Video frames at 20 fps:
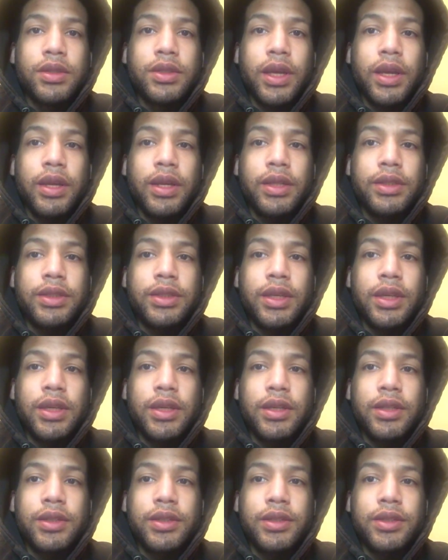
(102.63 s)
See, this
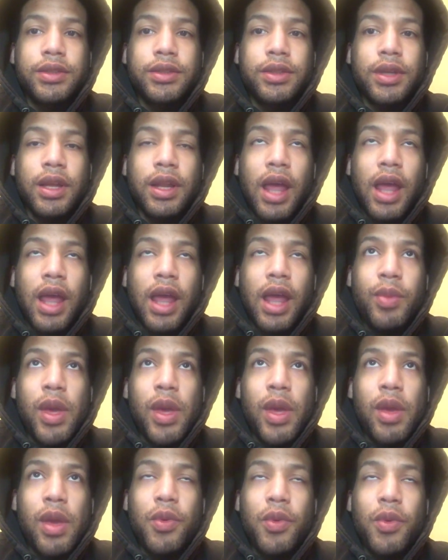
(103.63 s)
is a lot of
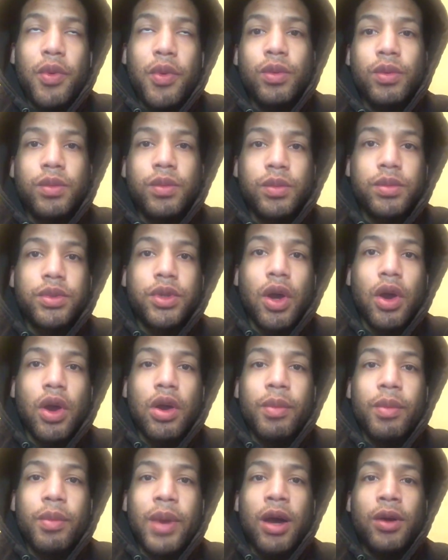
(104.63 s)
people
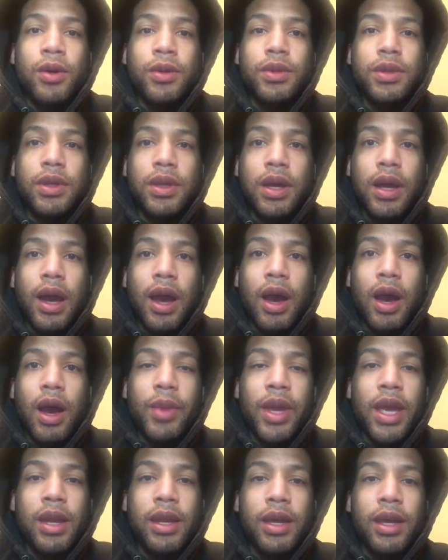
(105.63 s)
talk about how
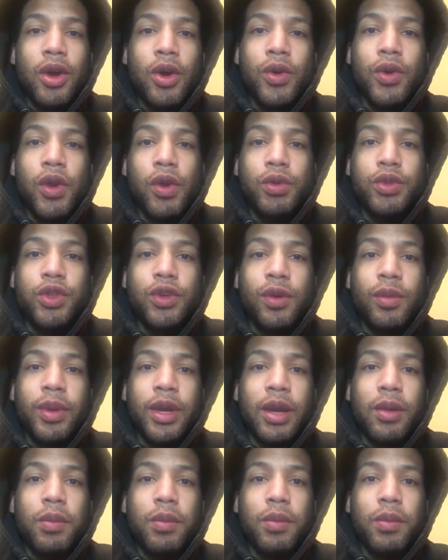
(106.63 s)
men get on YouTube
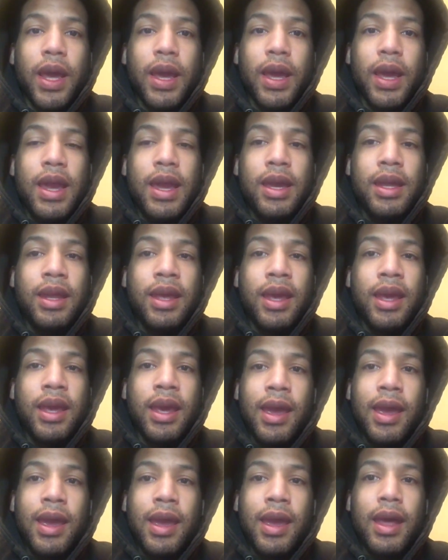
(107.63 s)
and complain,
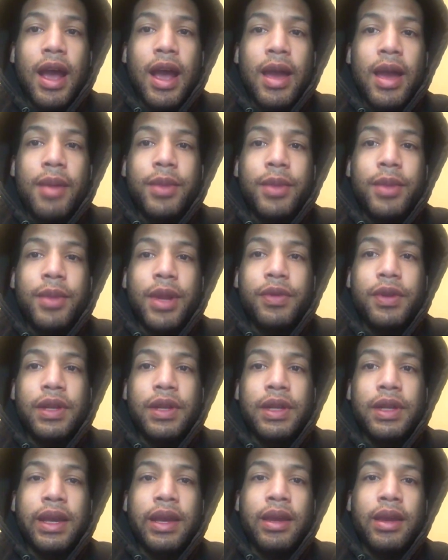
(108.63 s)
and I am
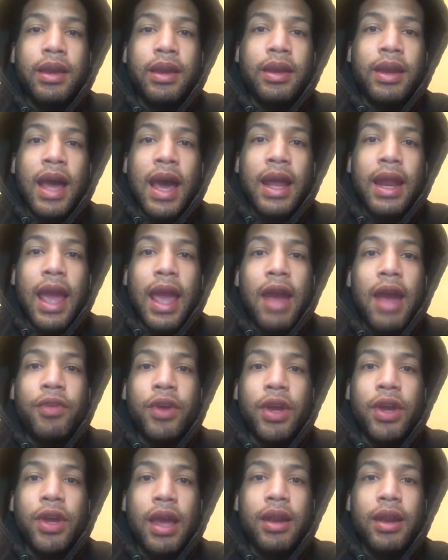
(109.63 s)
definitely not
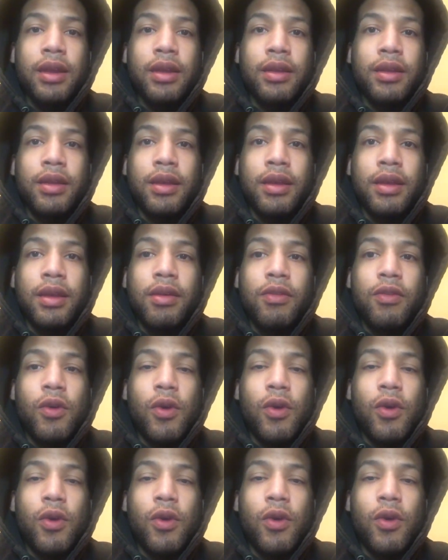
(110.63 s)
advocating
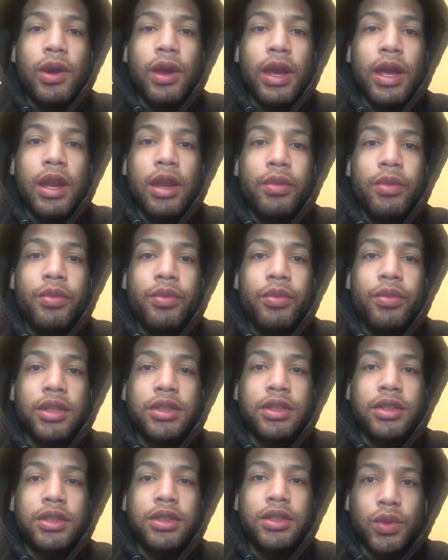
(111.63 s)
for any brothers
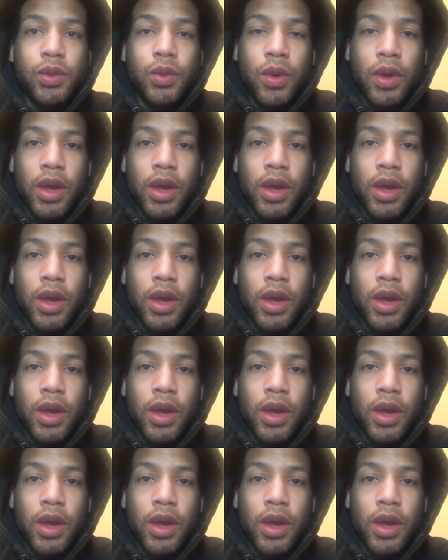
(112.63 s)
to